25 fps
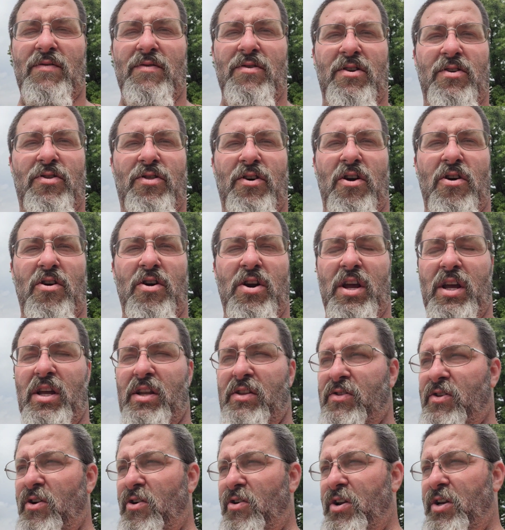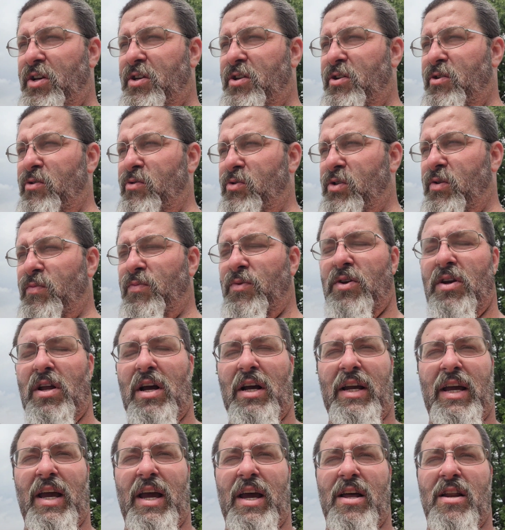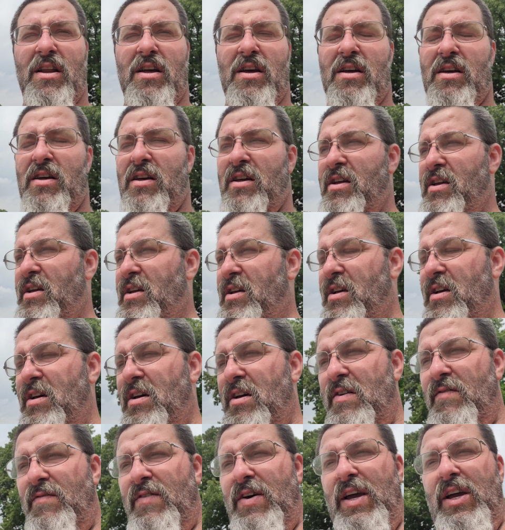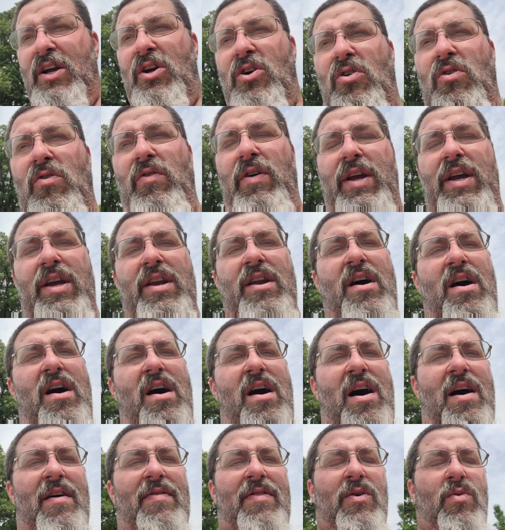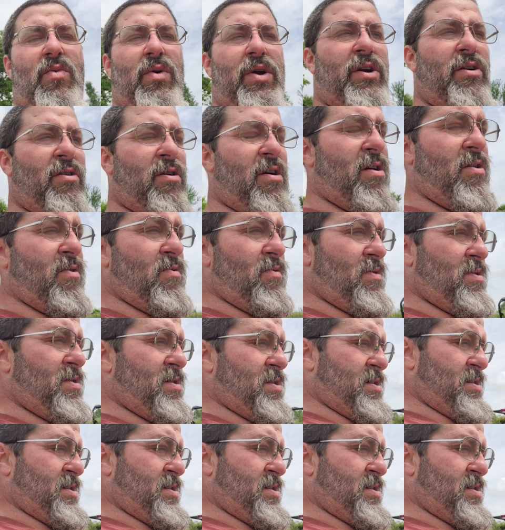to 30, 32, something like that, of a Korean hot that we grow.